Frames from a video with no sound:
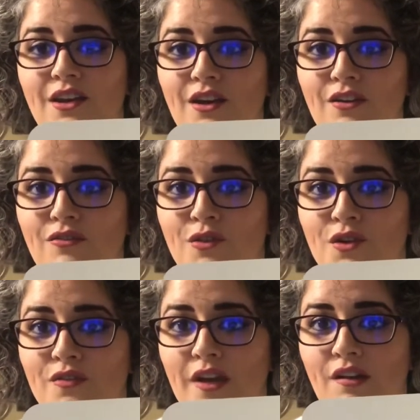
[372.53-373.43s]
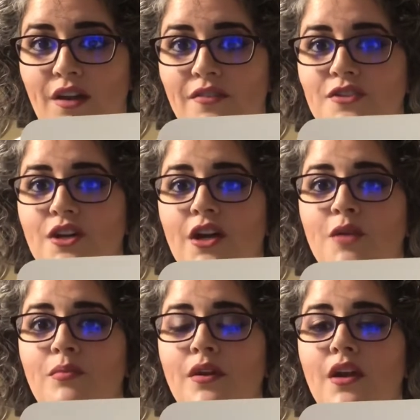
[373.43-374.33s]
fourth finger F sharp.
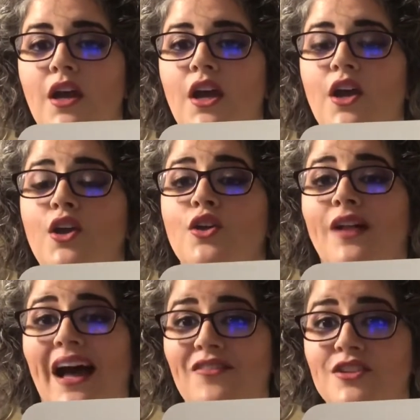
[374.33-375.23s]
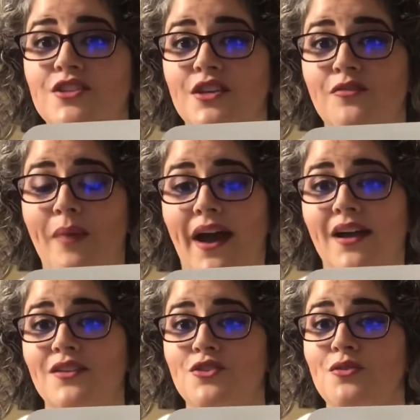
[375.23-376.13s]
You'll have to shift
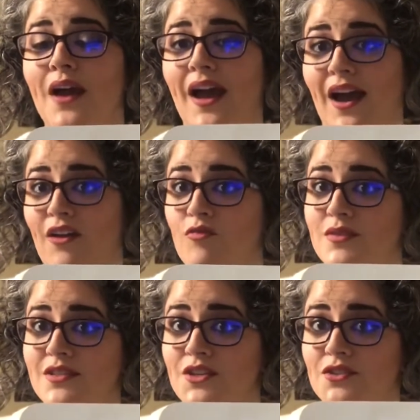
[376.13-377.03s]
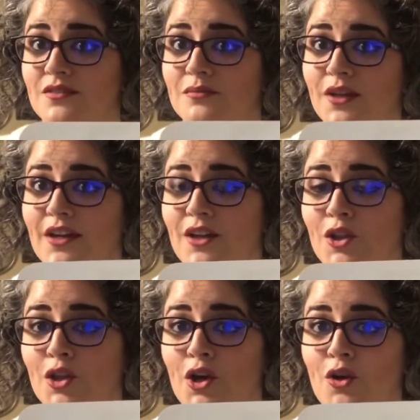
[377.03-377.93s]
back to half position. Play a
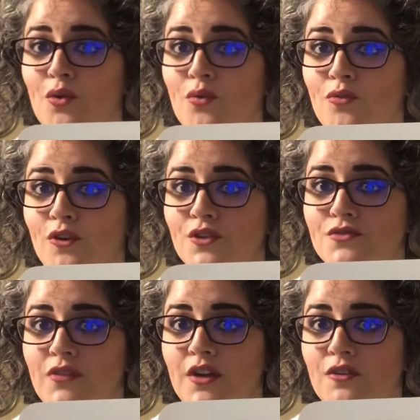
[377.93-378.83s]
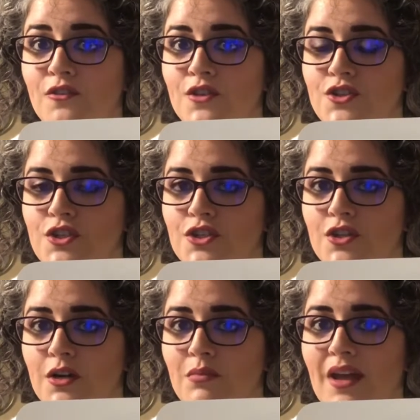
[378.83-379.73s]
low first finger for the G
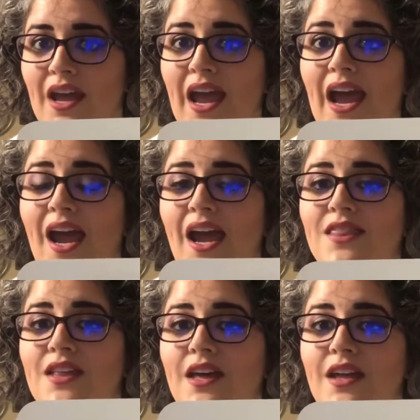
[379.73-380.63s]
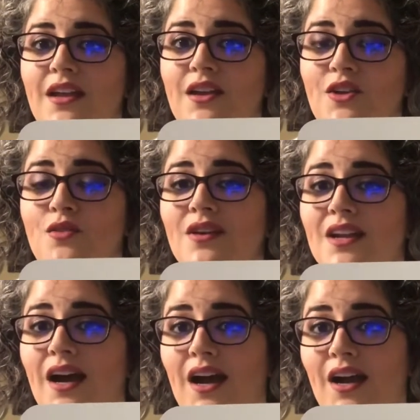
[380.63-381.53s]
sharp, and then you can
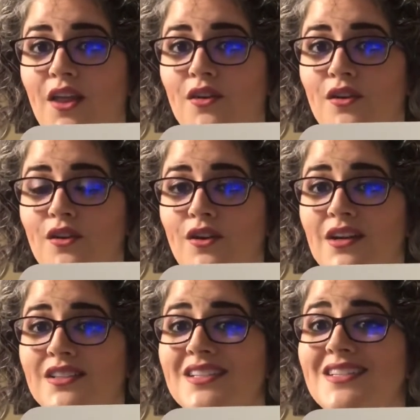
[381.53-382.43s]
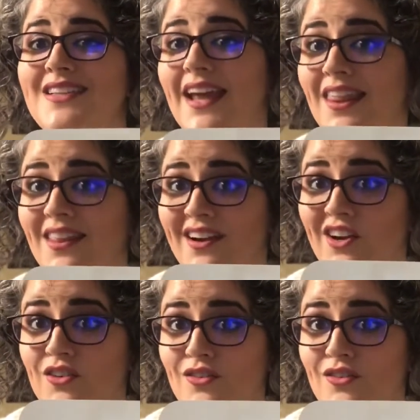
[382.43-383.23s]
either stay there